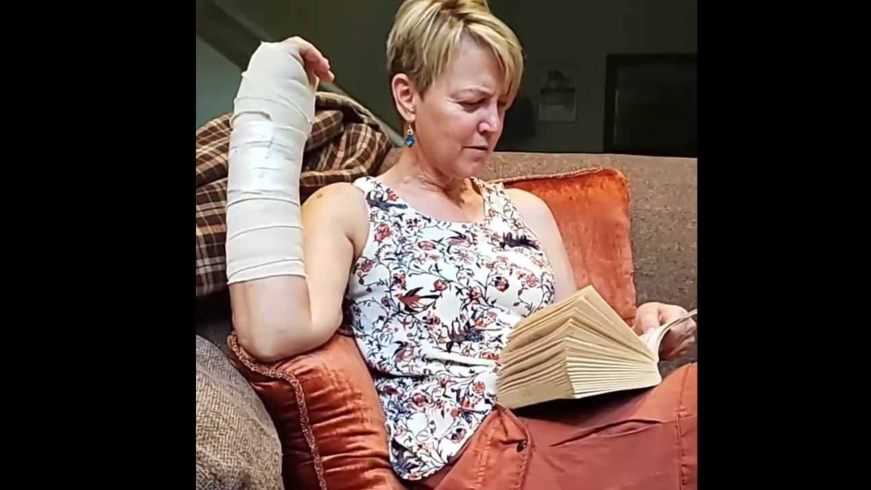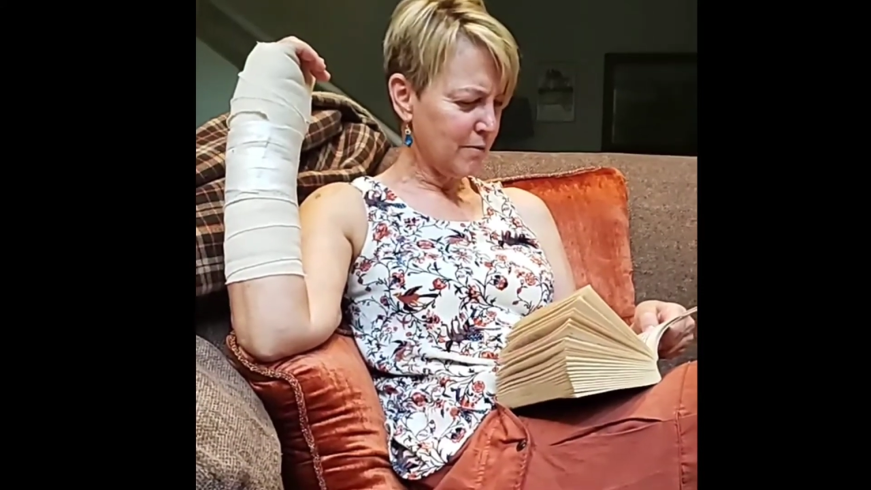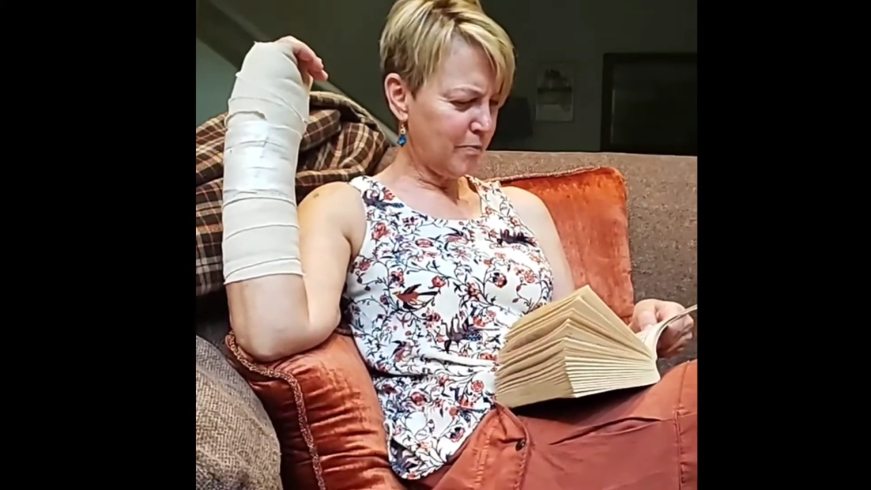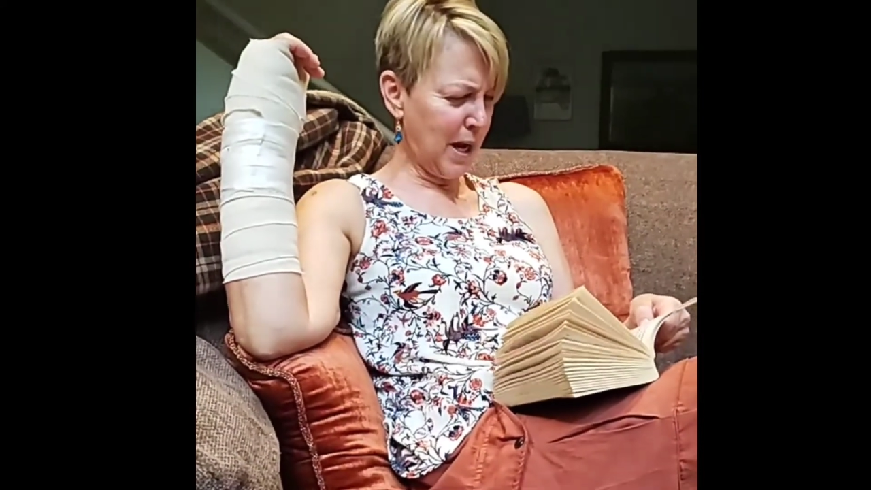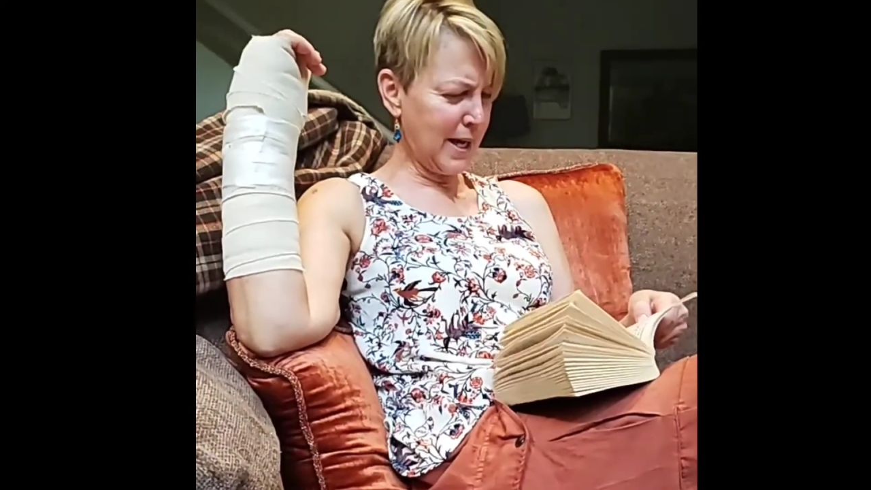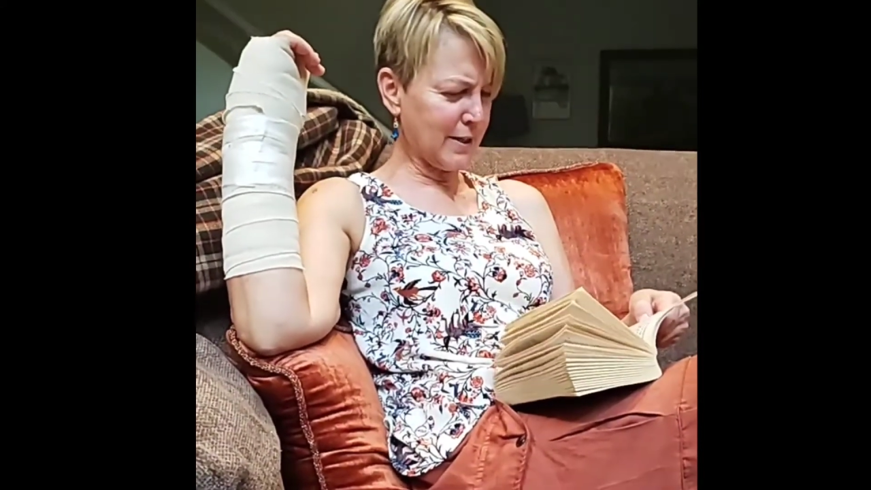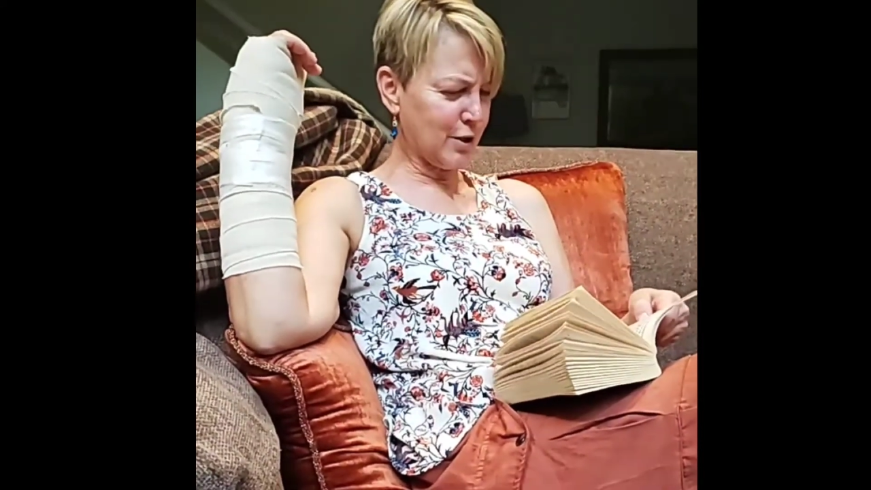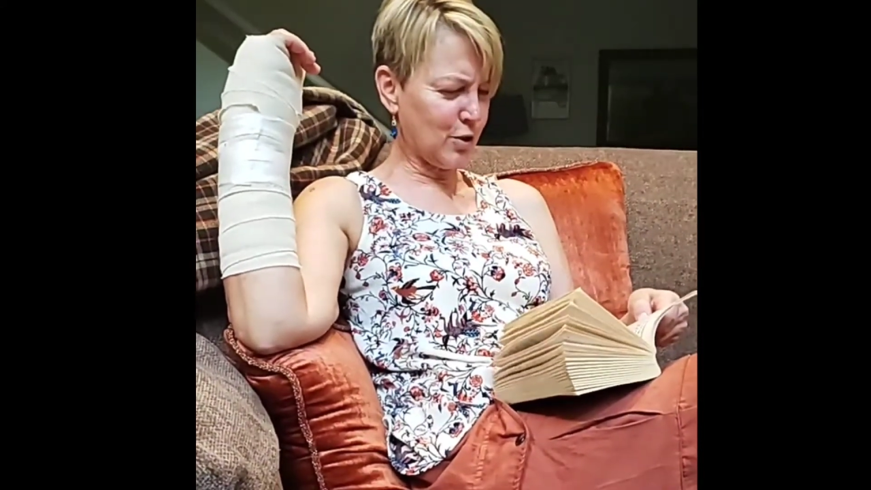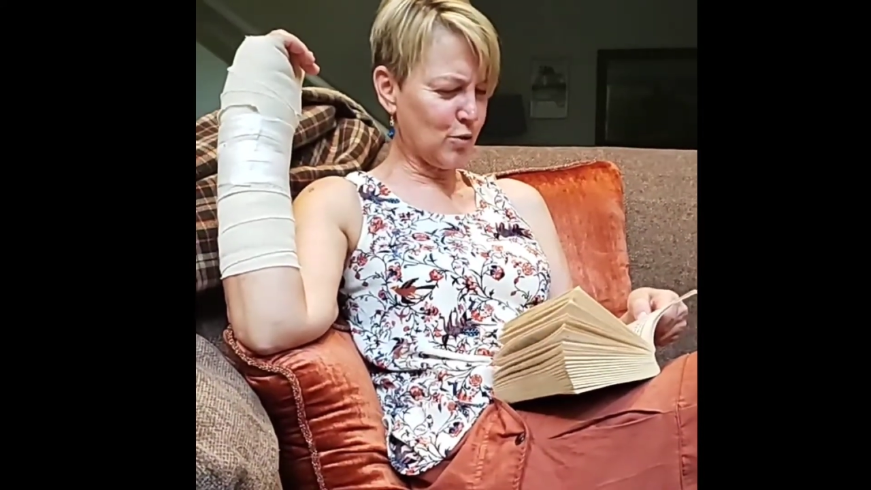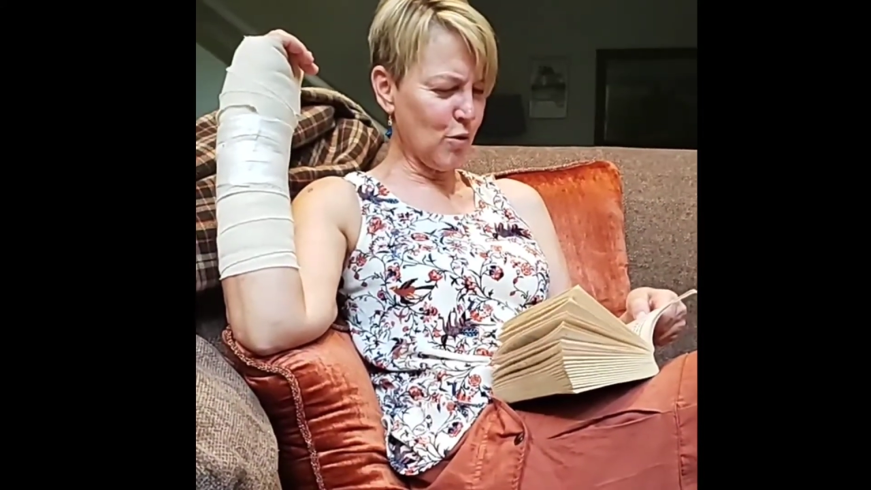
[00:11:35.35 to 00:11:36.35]
Big,
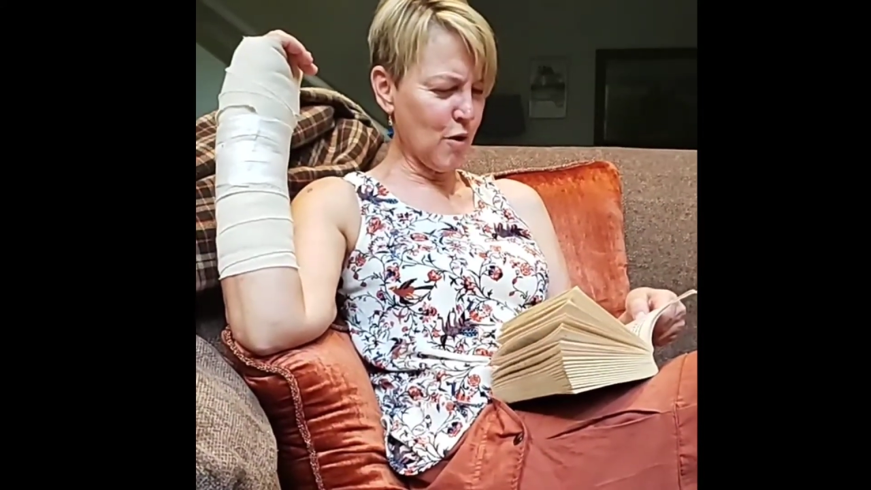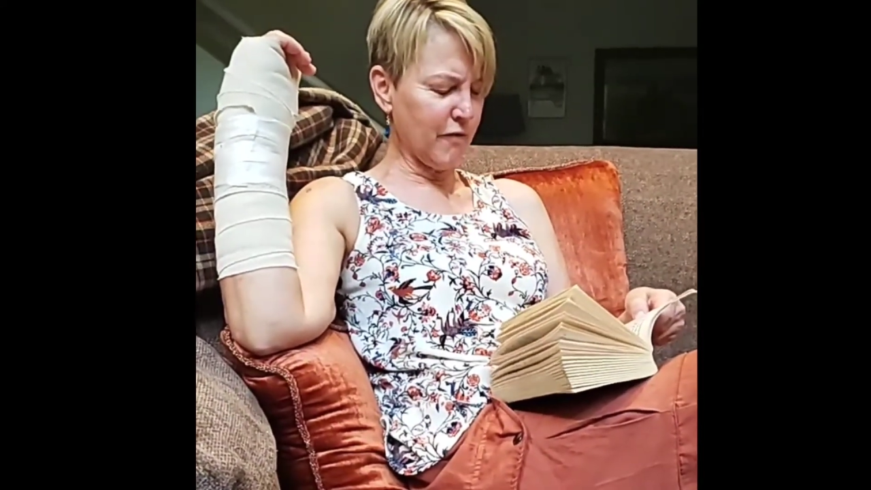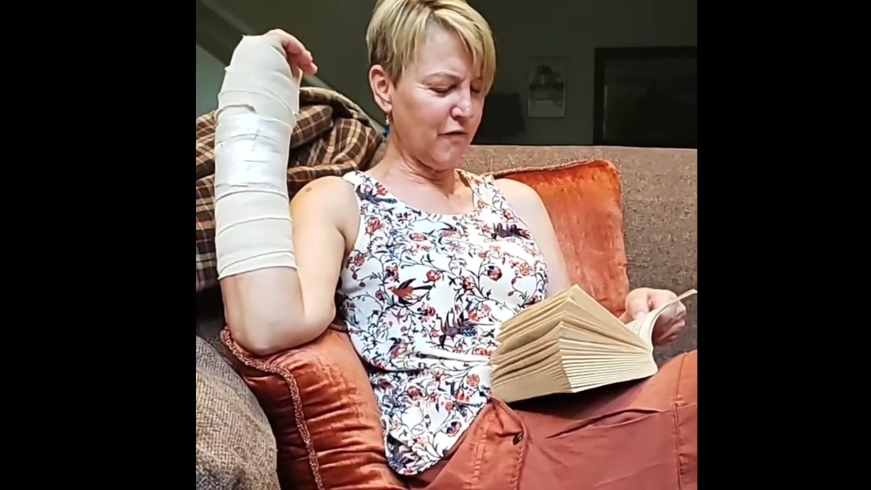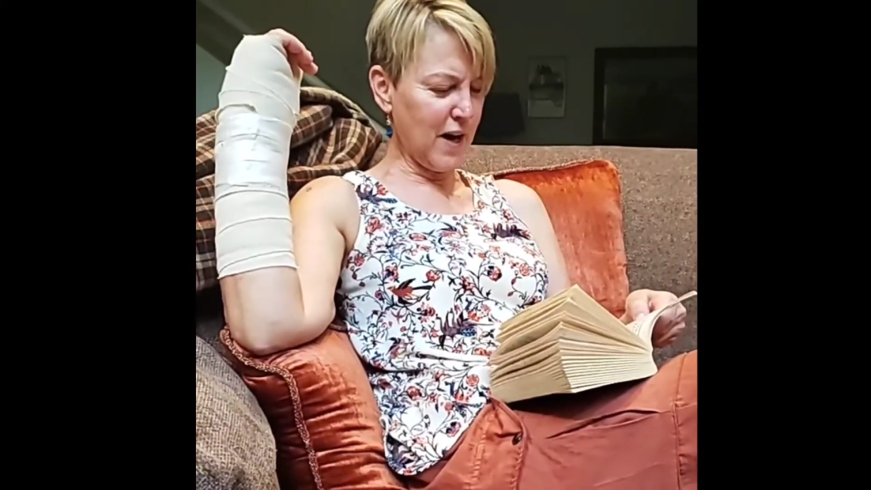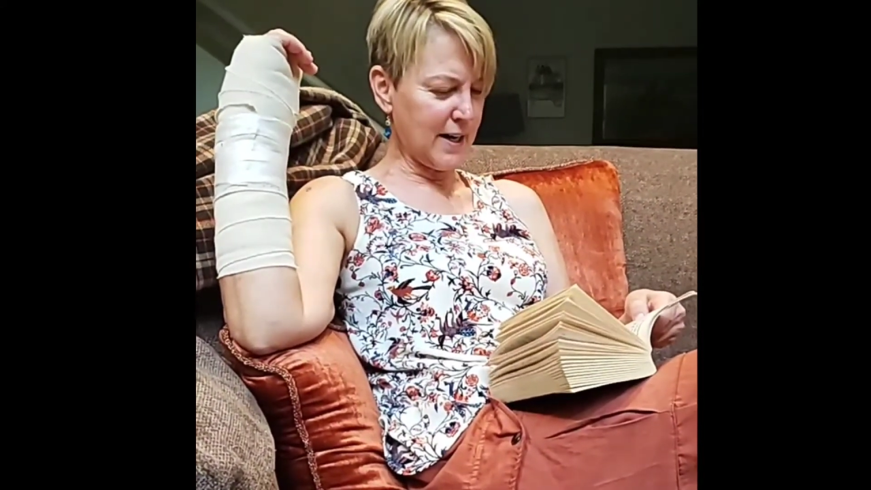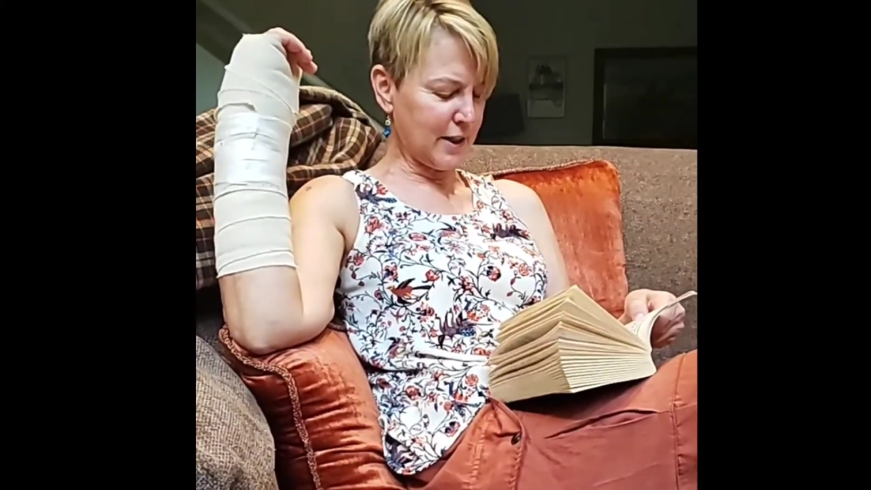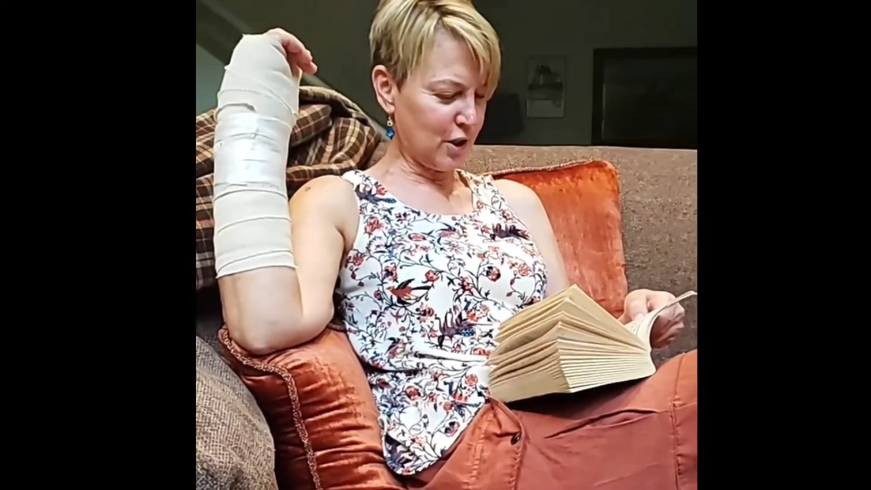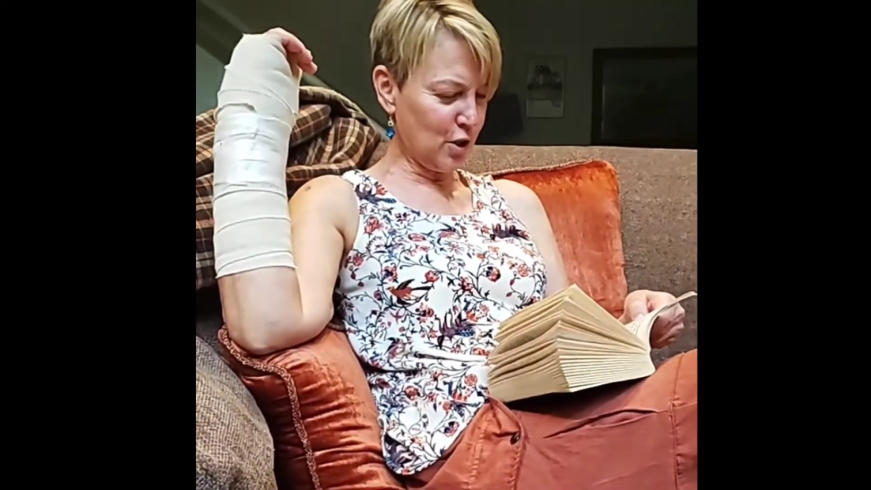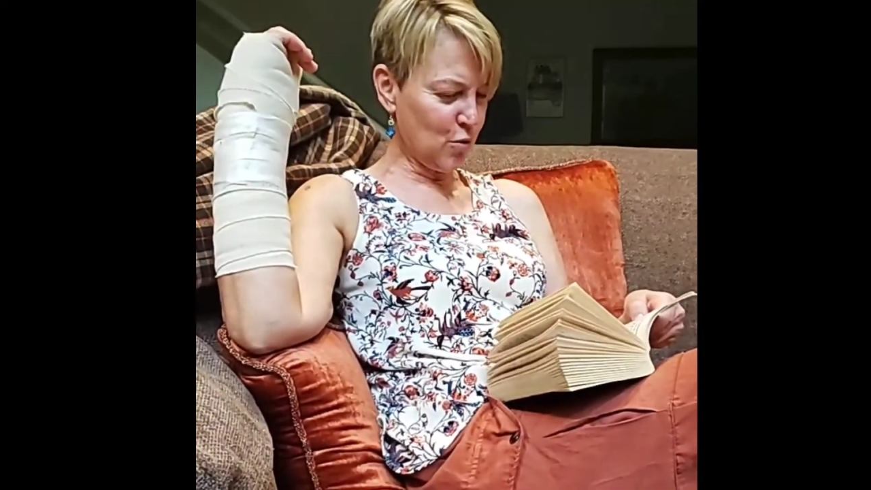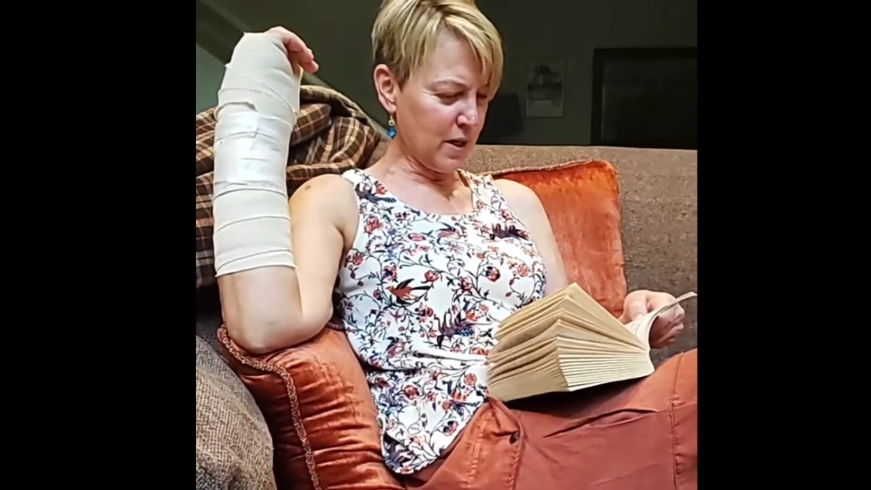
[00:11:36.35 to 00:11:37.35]
strong fella,
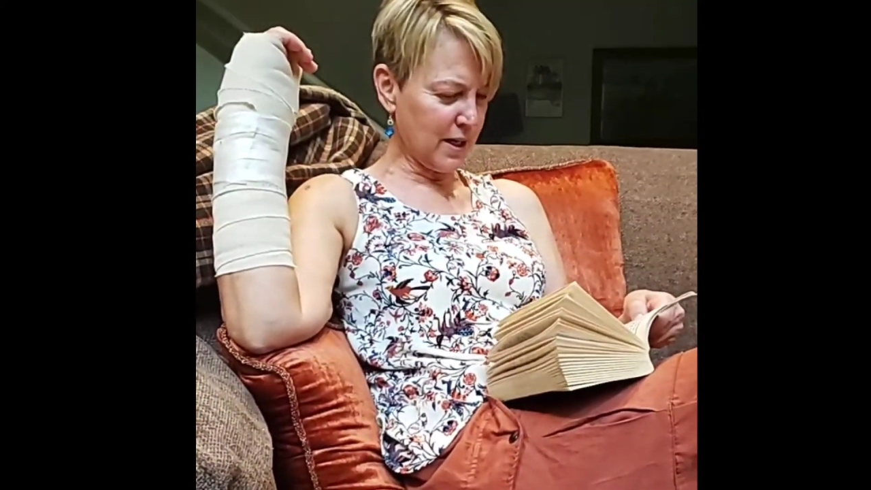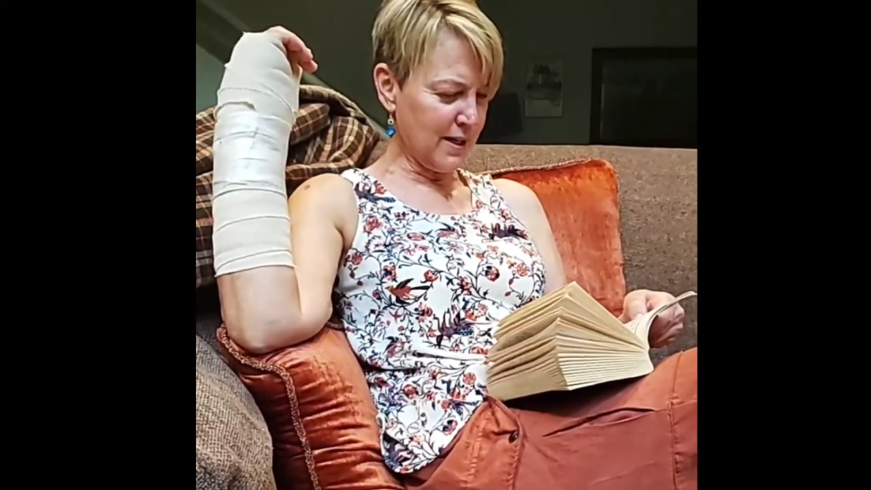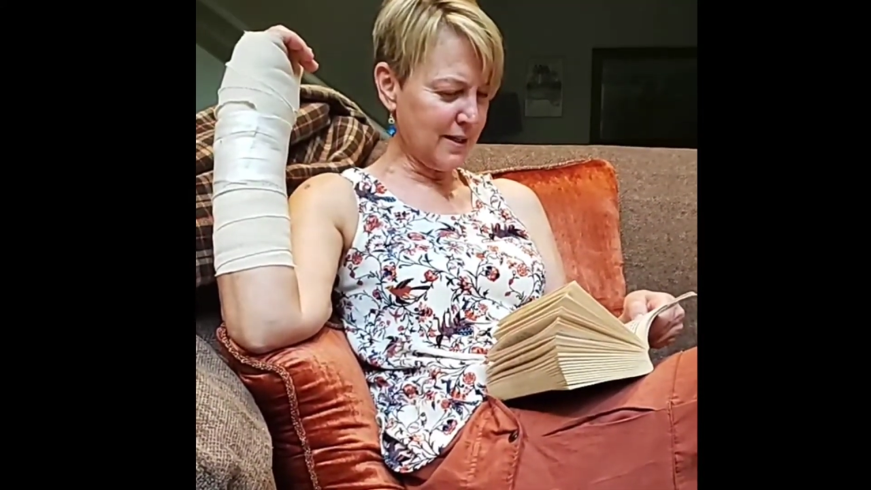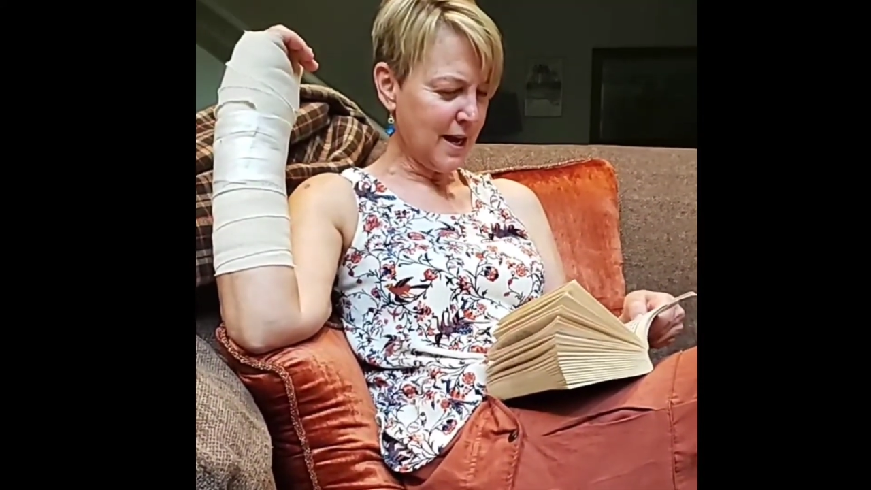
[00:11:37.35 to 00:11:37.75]
too, he is.